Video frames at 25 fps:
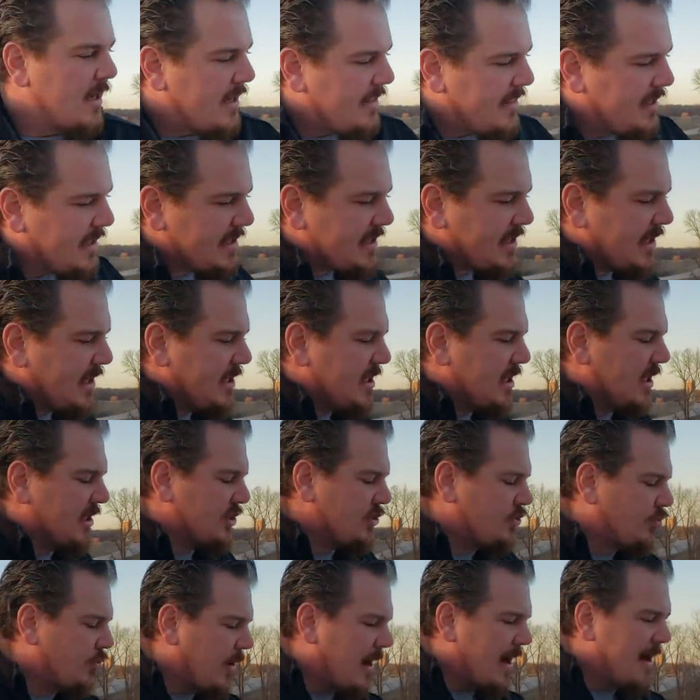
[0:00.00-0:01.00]
This thing does
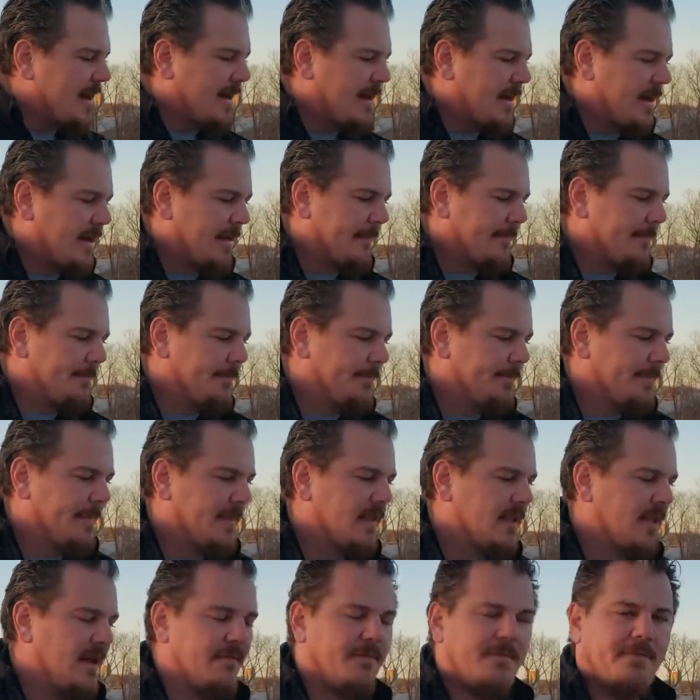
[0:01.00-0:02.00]
great in it.
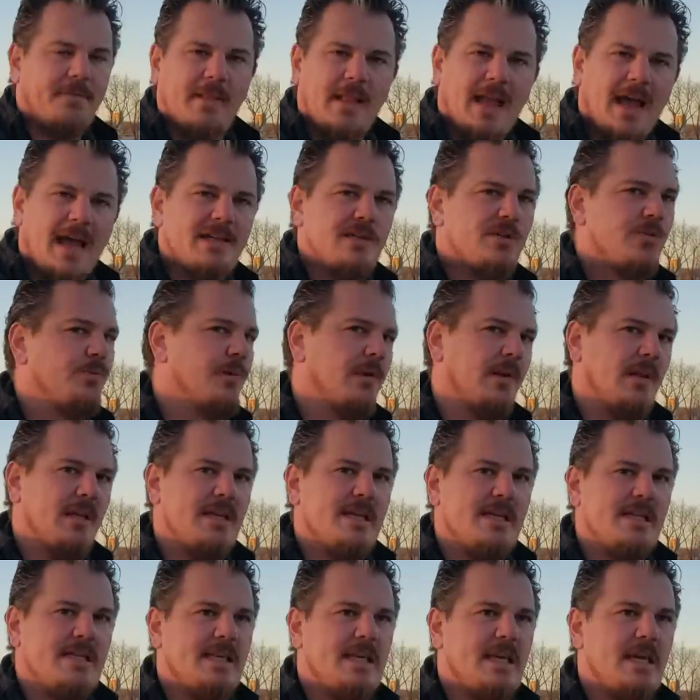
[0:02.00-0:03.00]
It flies real
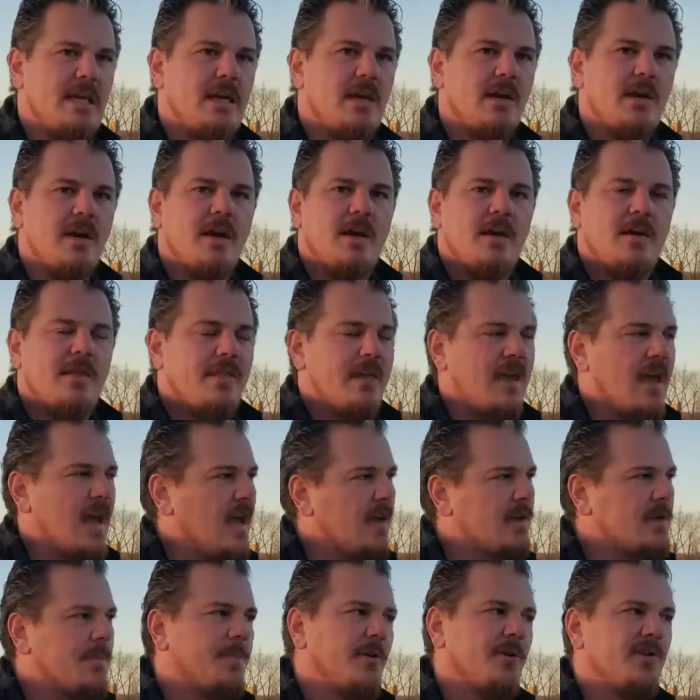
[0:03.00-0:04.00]
easy. The
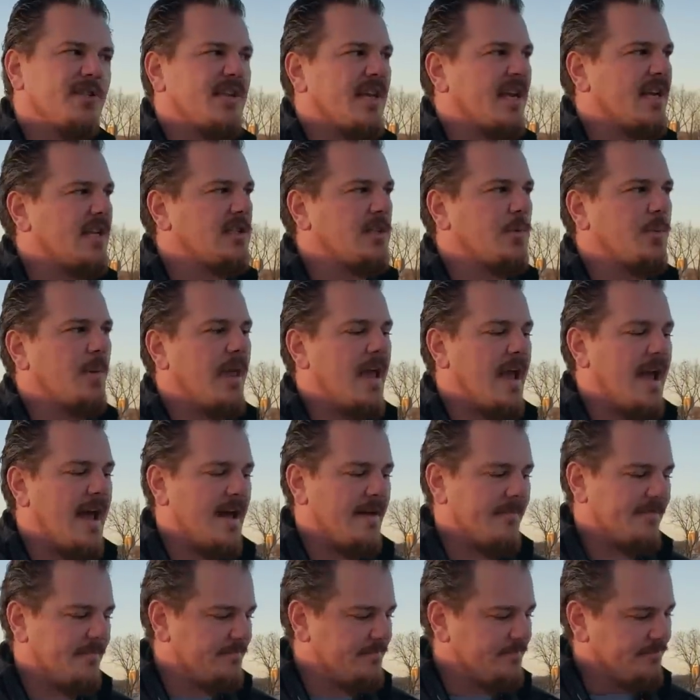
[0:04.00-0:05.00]
expo settings we
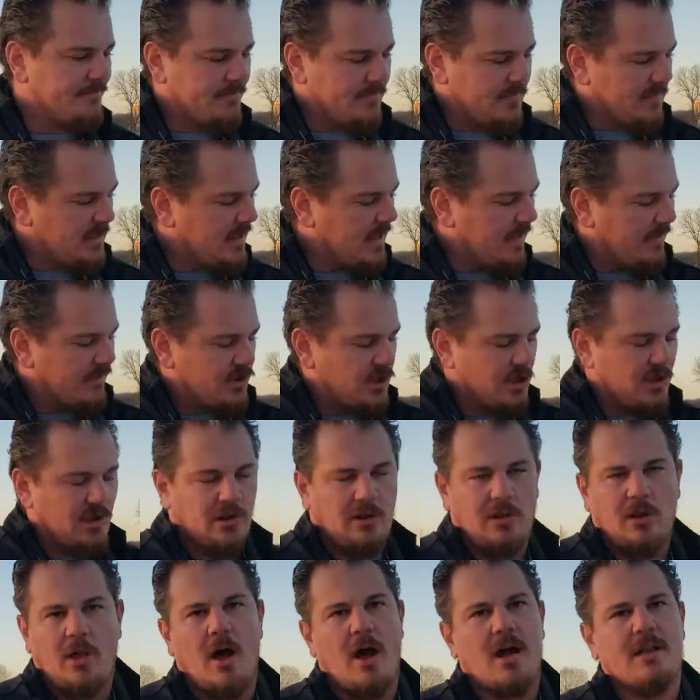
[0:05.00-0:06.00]
have gives you the
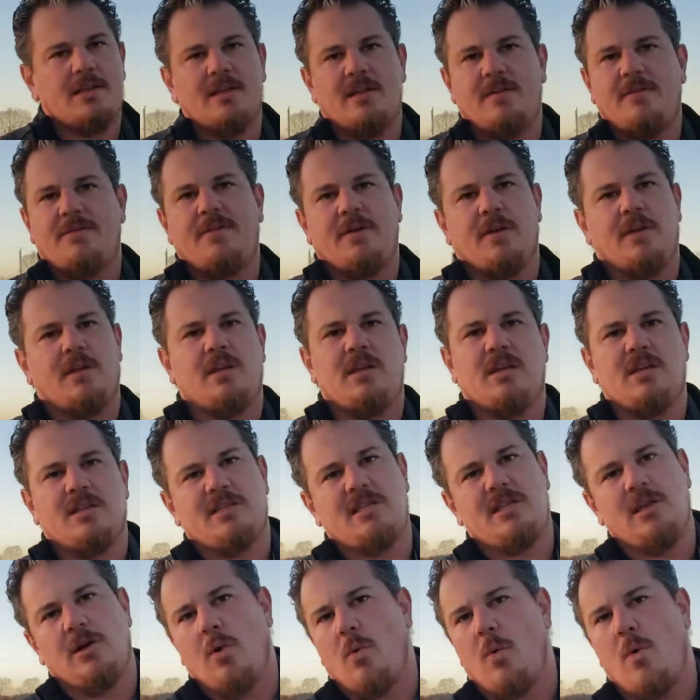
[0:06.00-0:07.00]
locked in feel that you
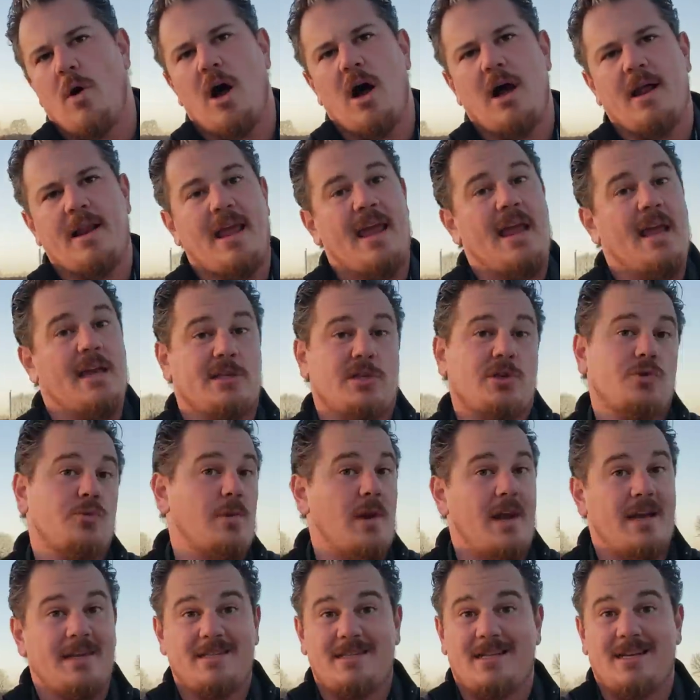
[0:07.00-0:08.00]
still want.
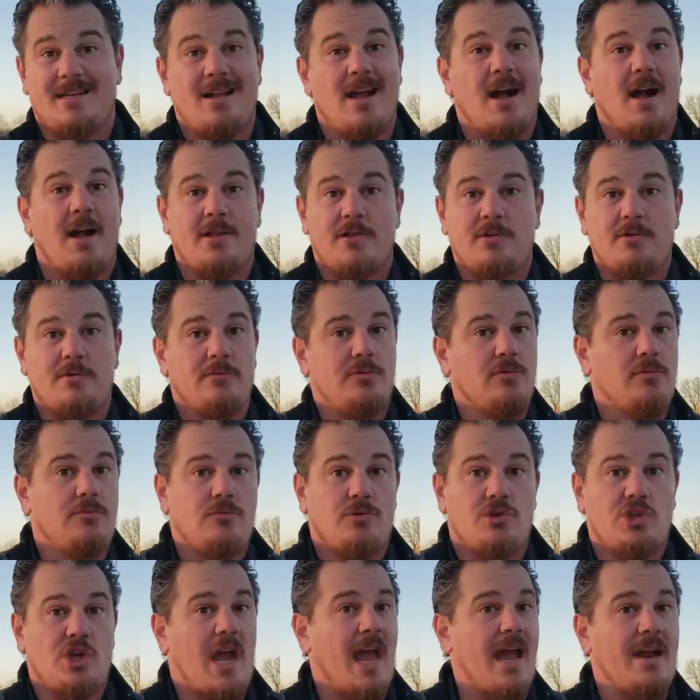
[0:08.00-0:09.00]
AS3X did not
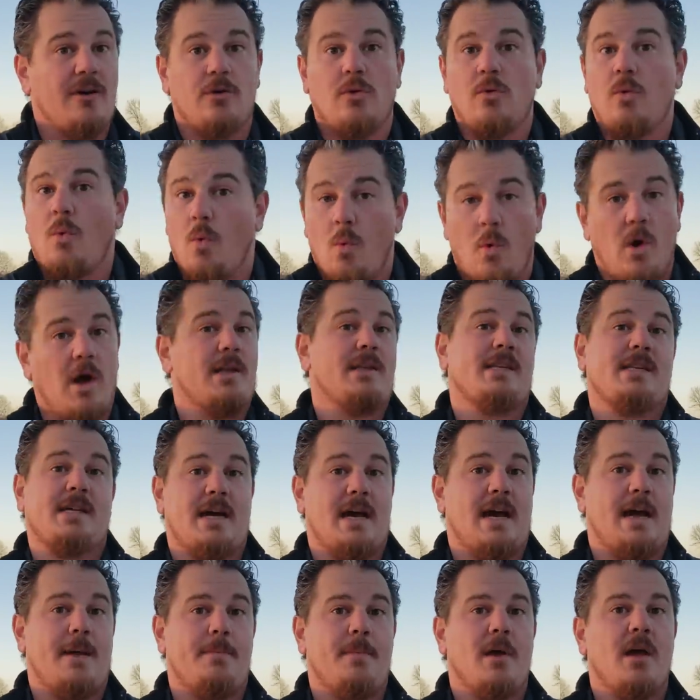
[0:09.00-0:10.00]
chatter one
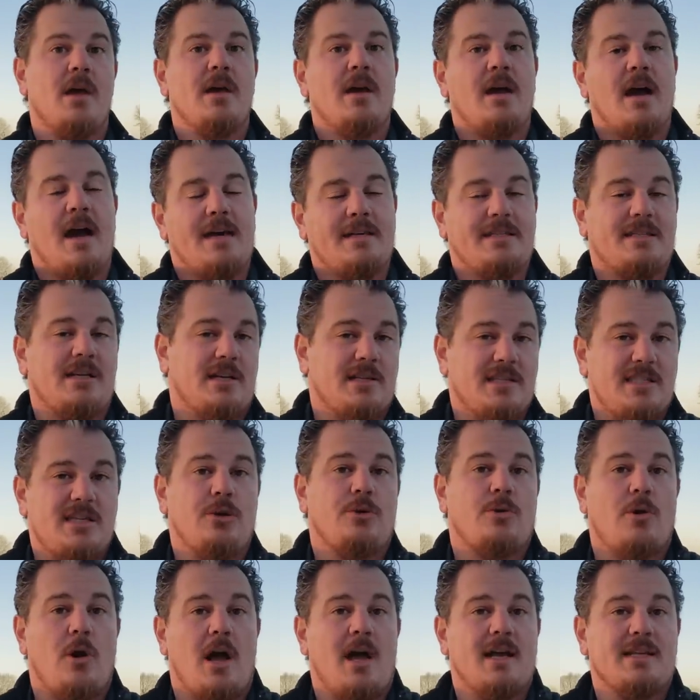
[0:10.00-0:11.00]
time. I saw
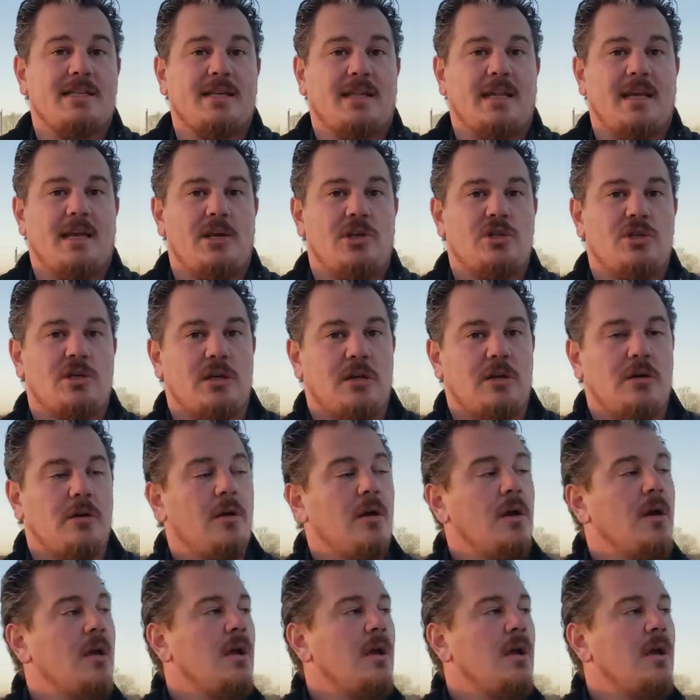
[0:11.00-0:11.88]
zero oscillation.